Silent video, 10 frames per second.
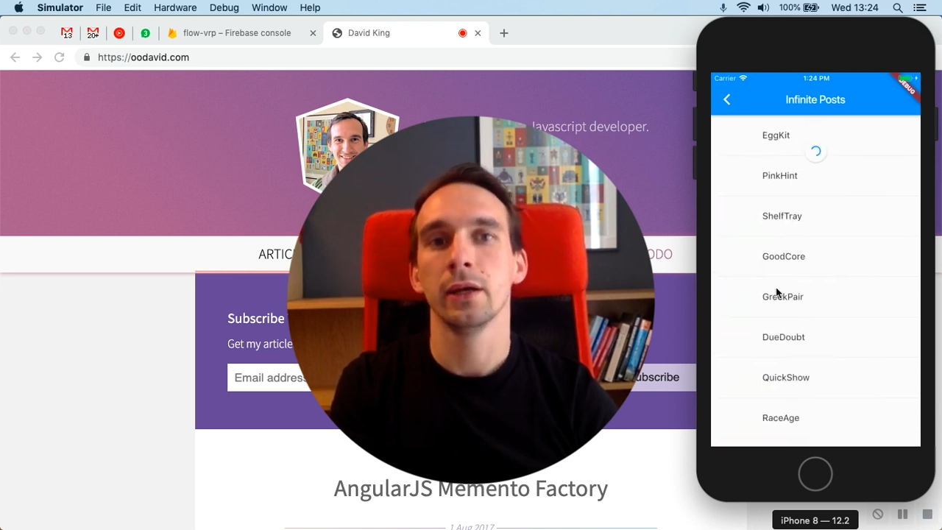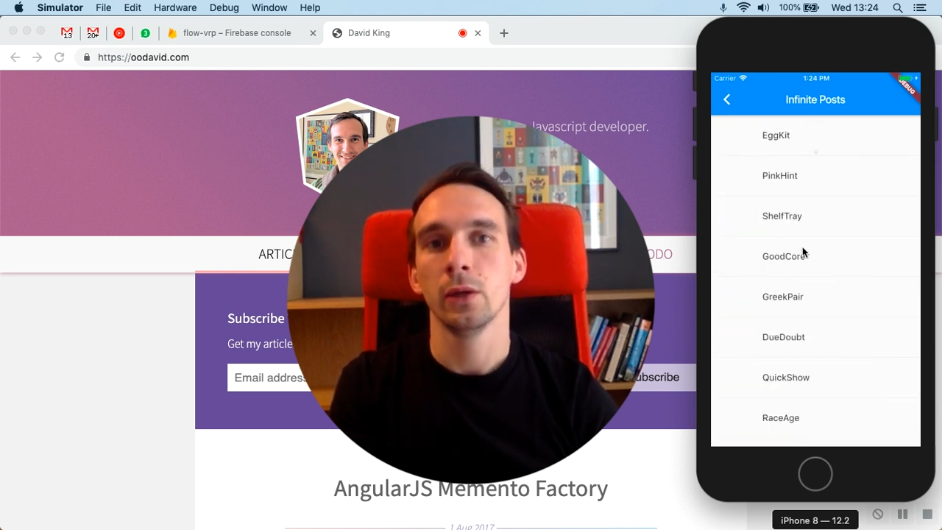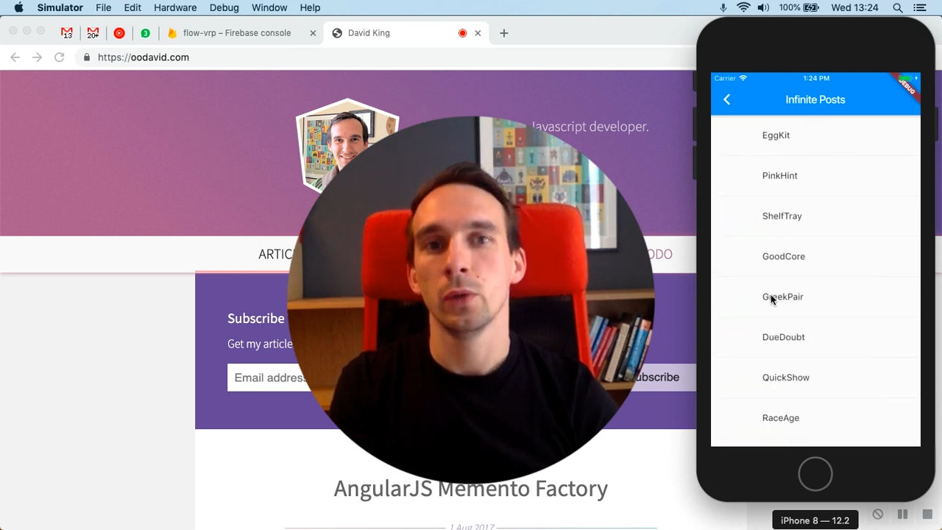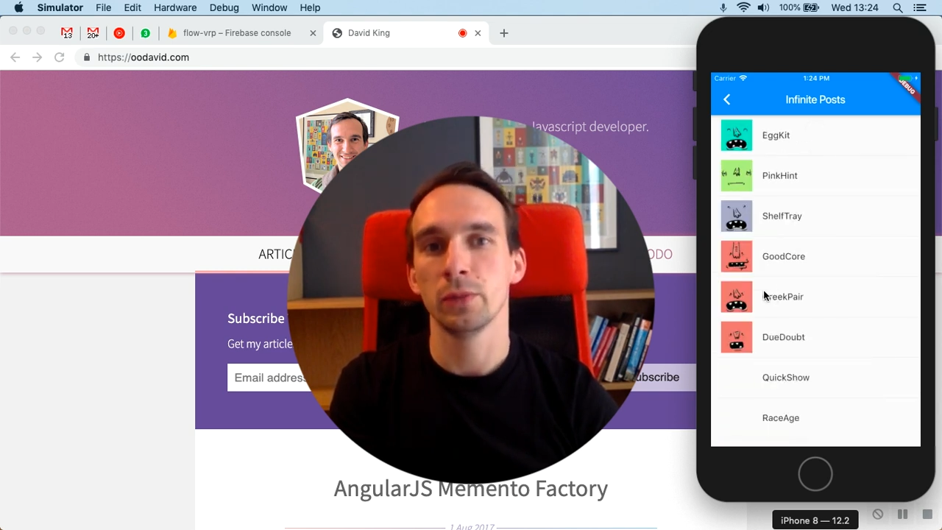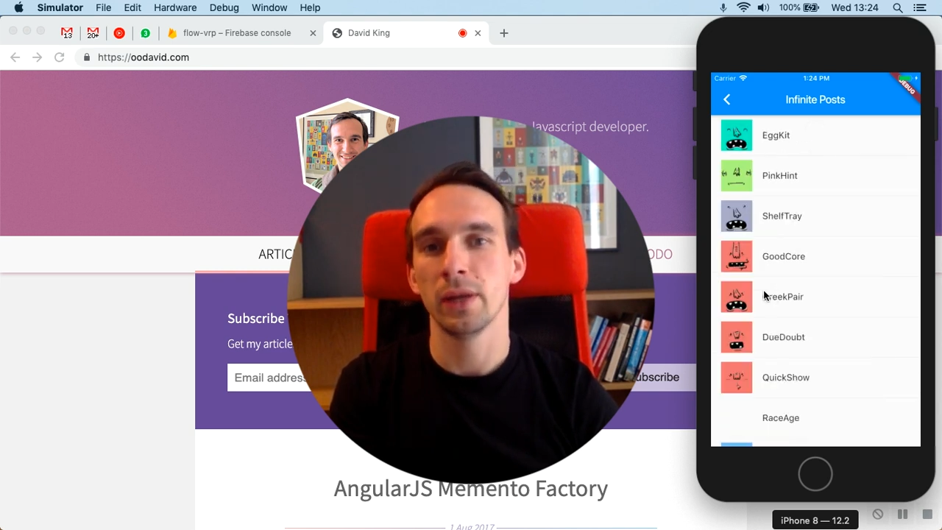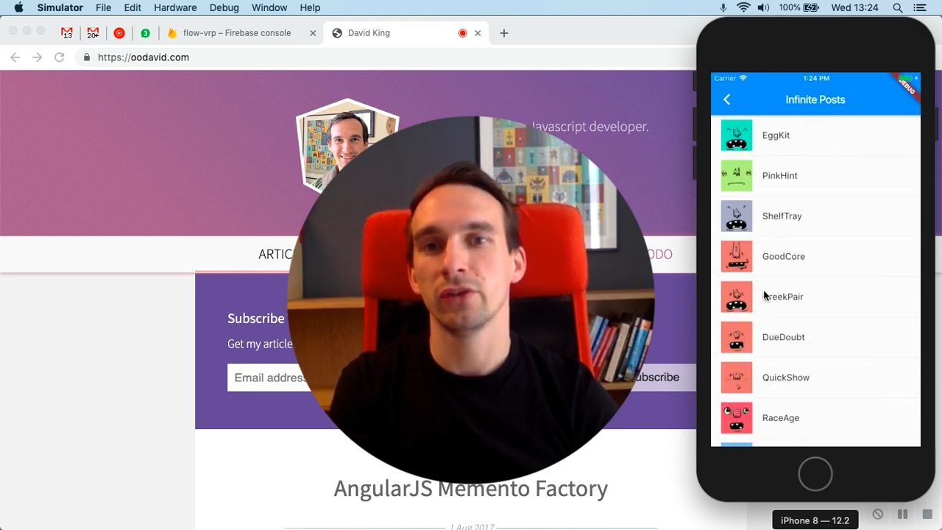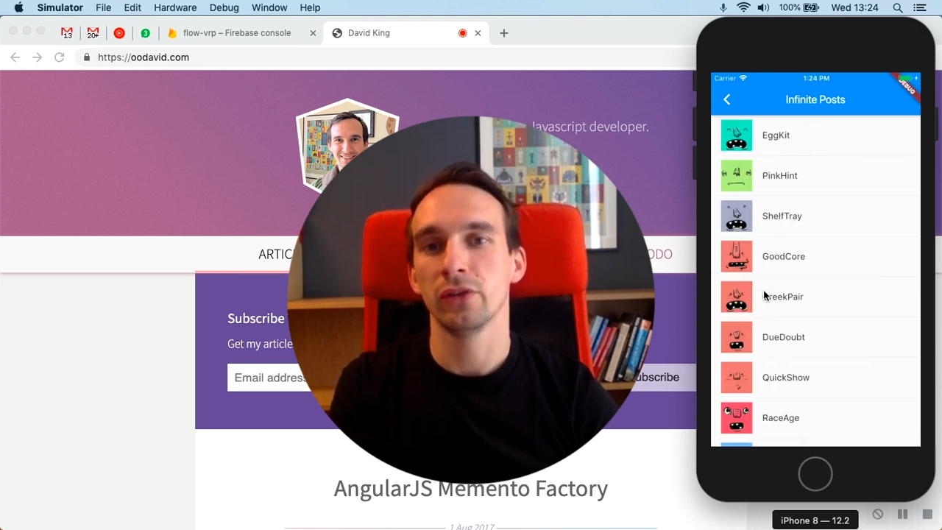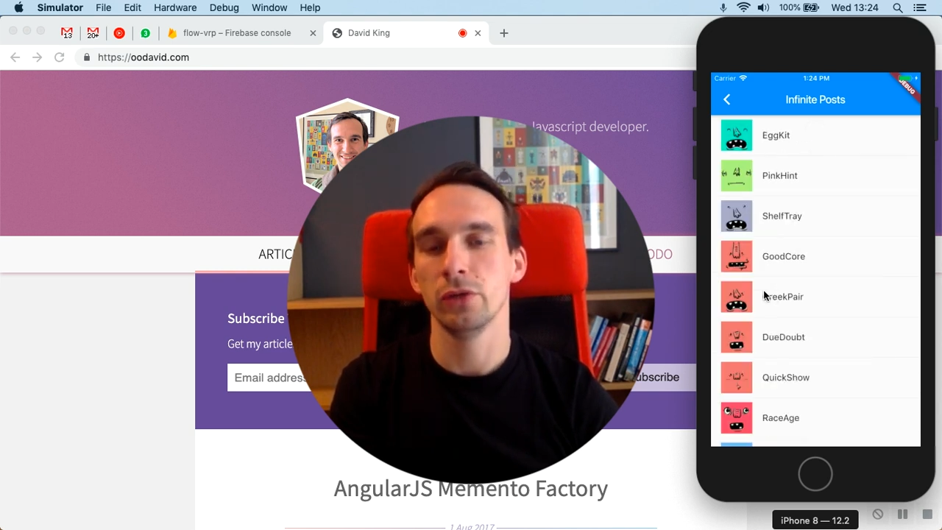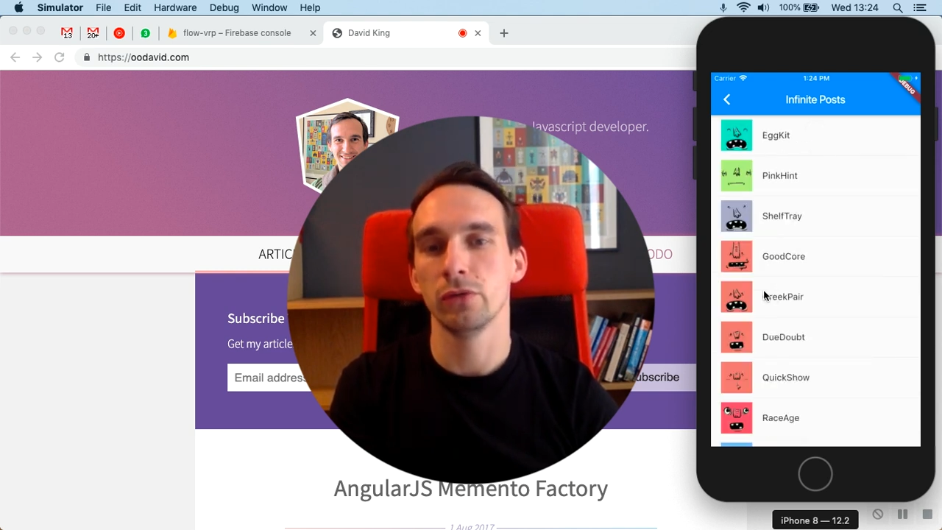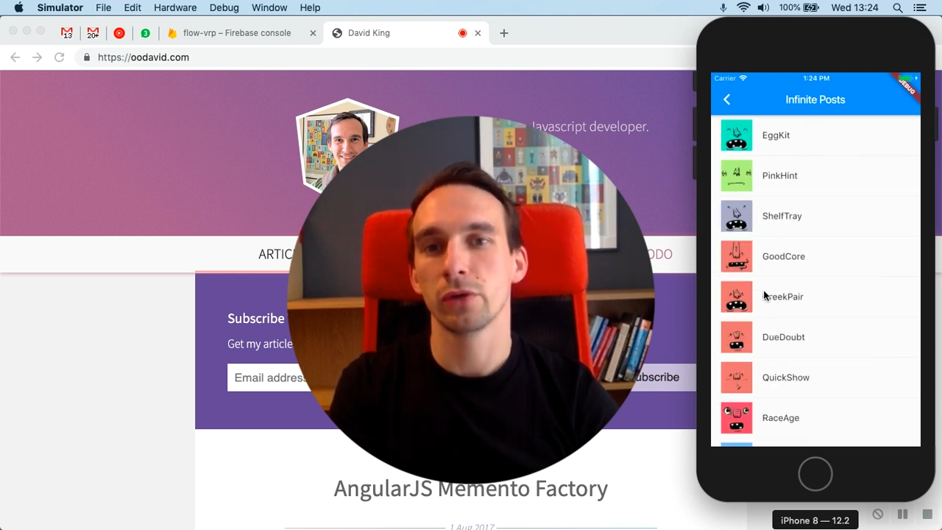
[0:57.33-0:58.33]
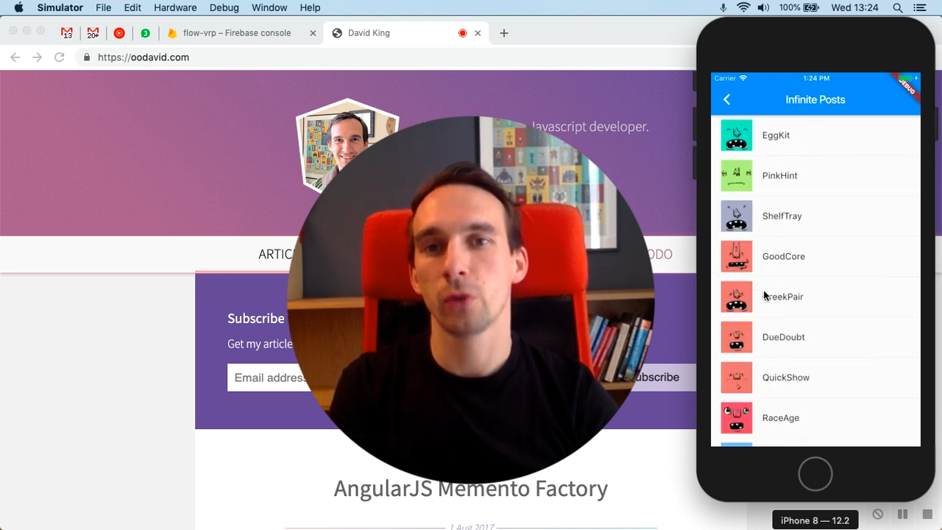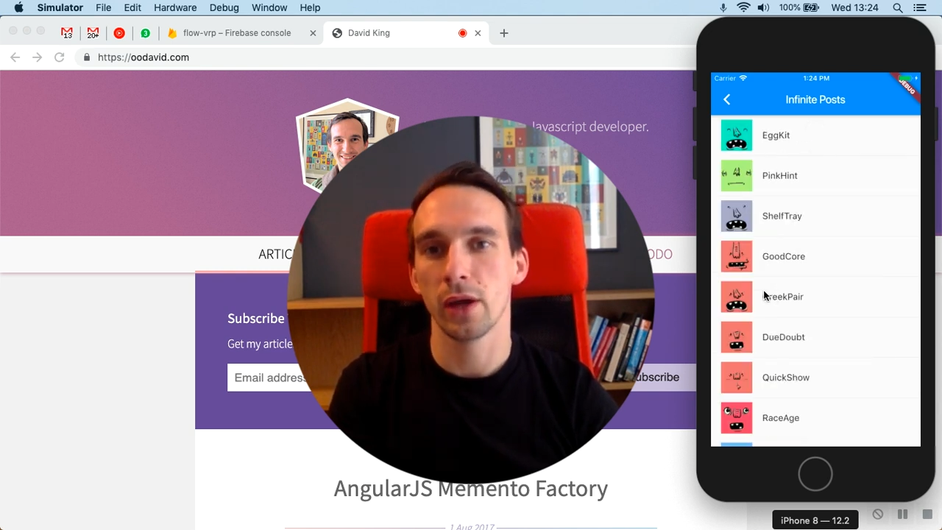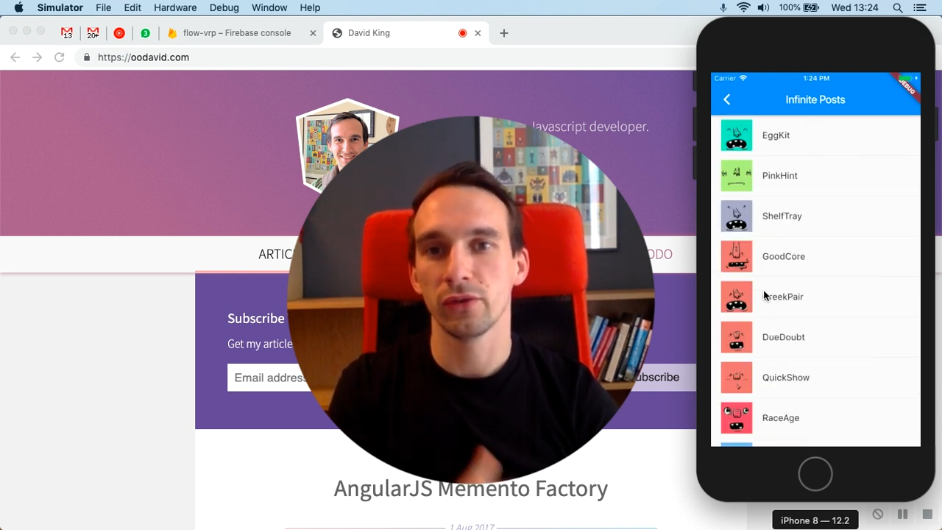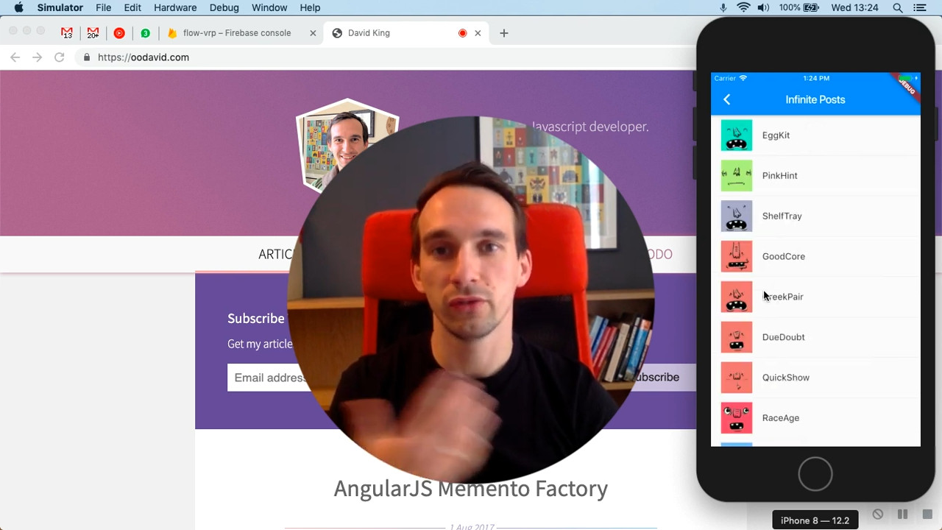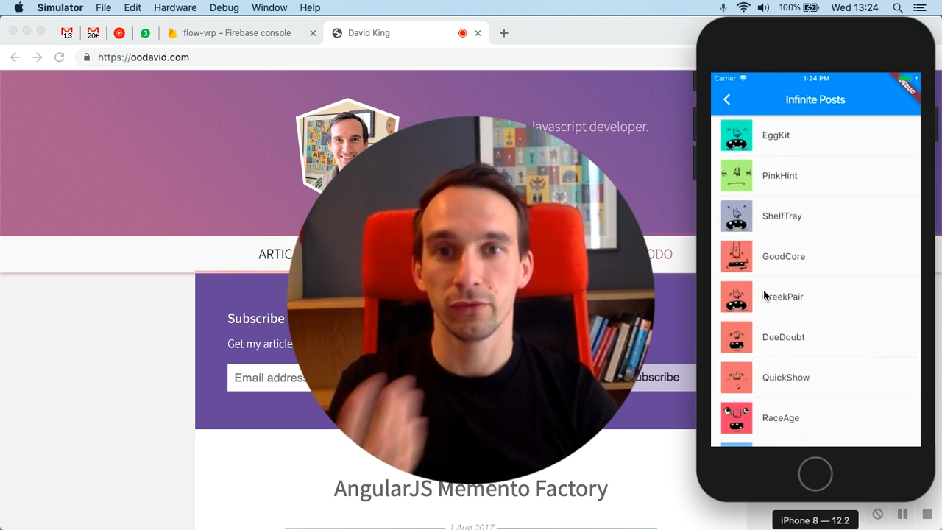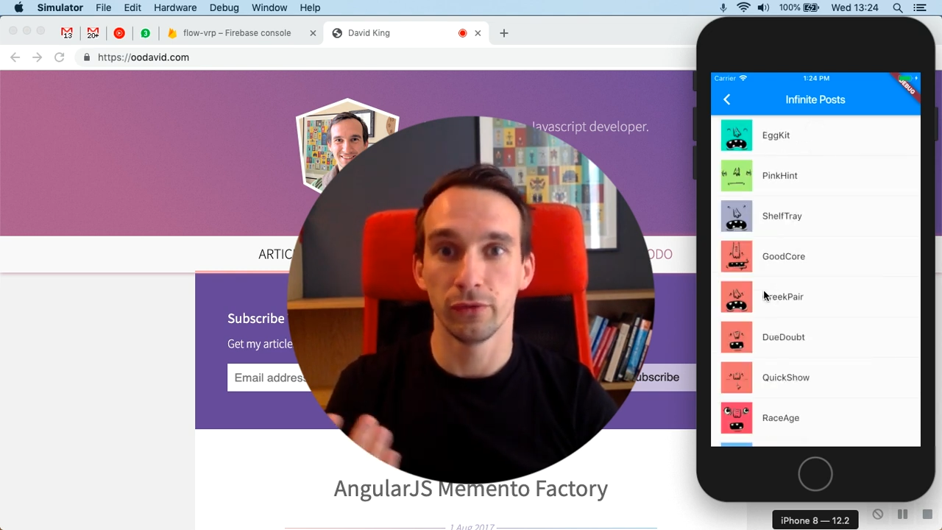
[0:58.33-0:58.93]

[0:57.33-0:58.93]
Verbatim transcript: which makes a new request